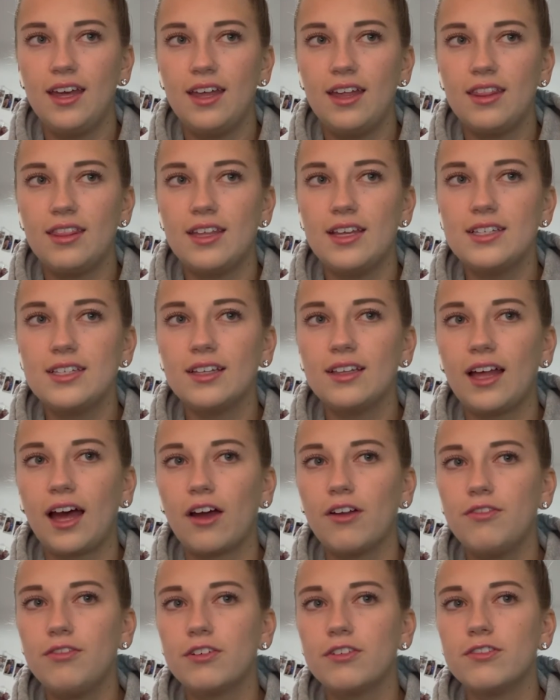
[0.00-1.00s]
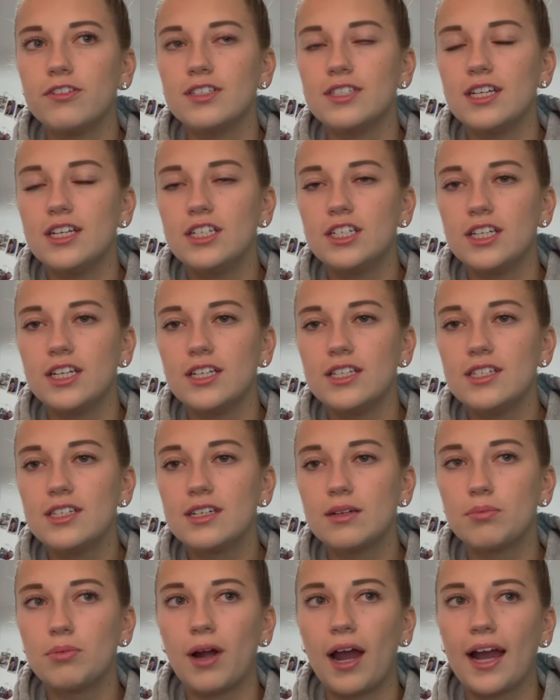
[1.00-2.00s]
This allowed for physicians
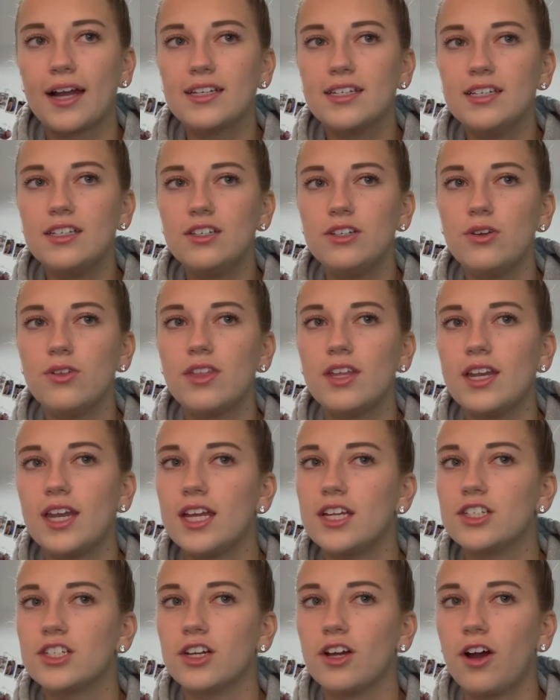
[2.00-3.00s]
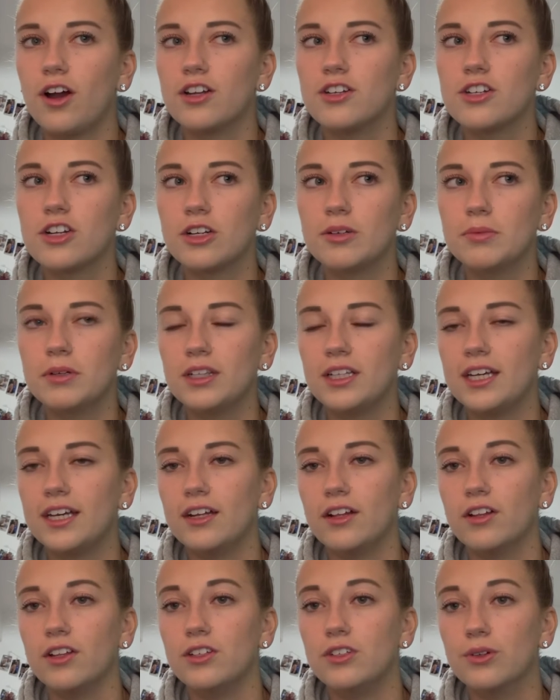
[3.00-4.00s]
to practice euthanasia on terminally
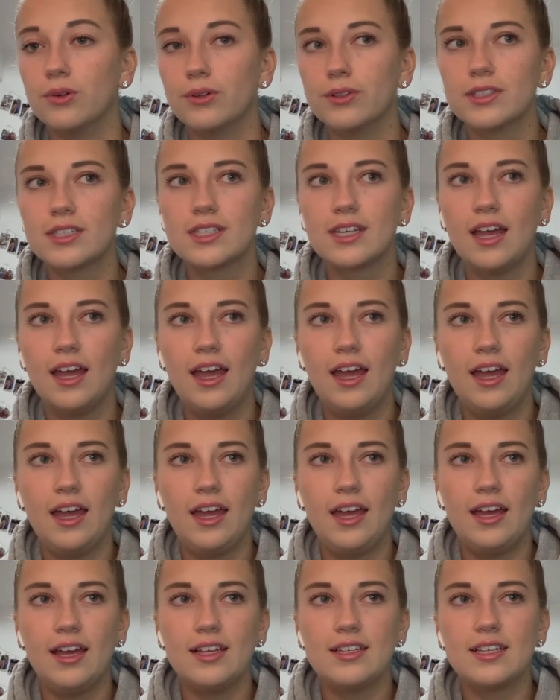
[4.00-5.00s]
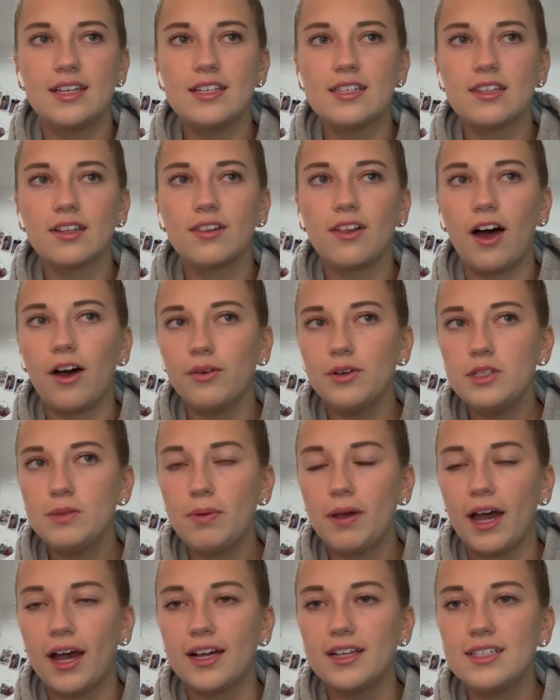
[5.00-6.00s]
ill adults. Since the law was
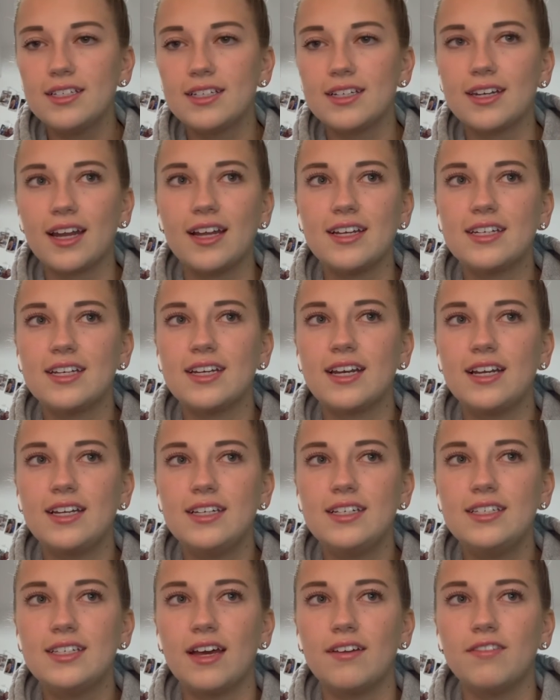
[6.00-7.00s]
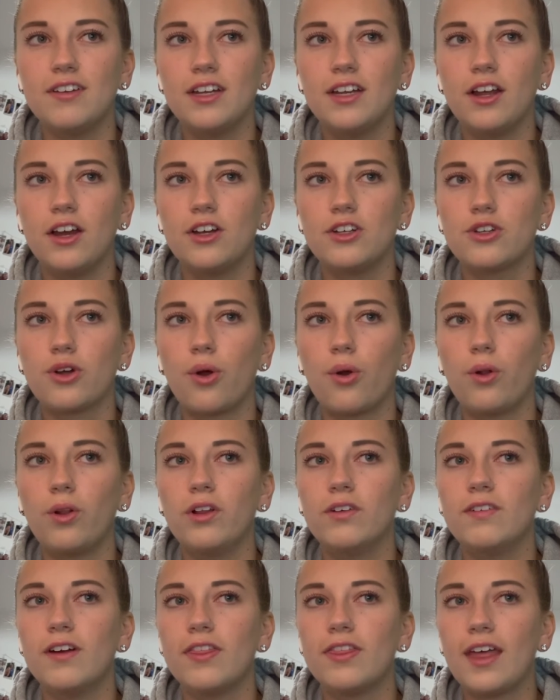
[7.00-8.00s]
passed in 1997, a total
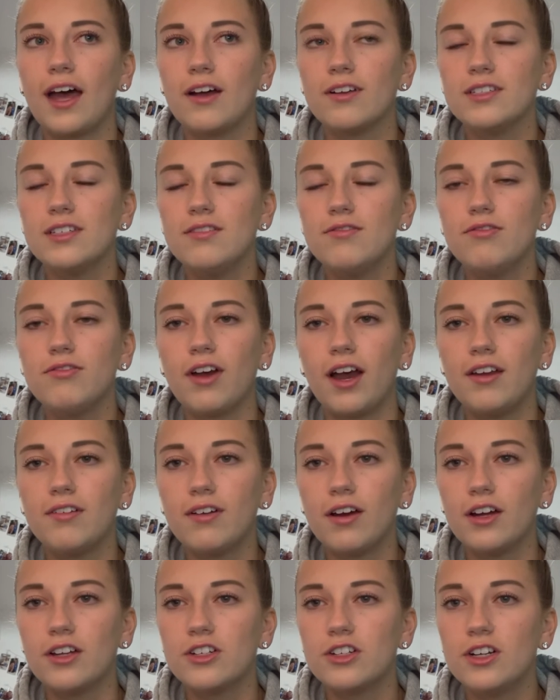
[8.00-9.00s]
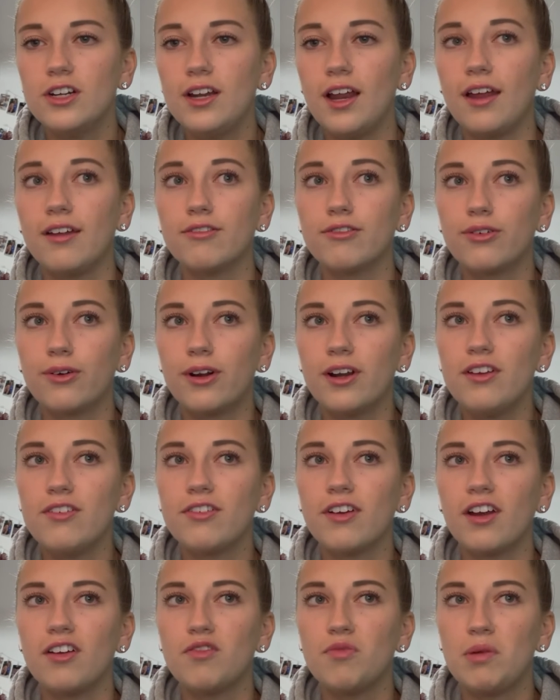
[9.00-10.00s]
of
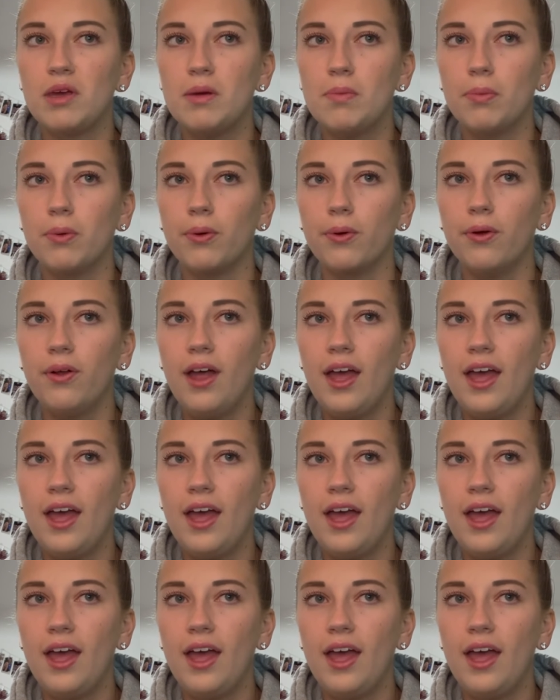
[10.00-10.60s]
1,545 people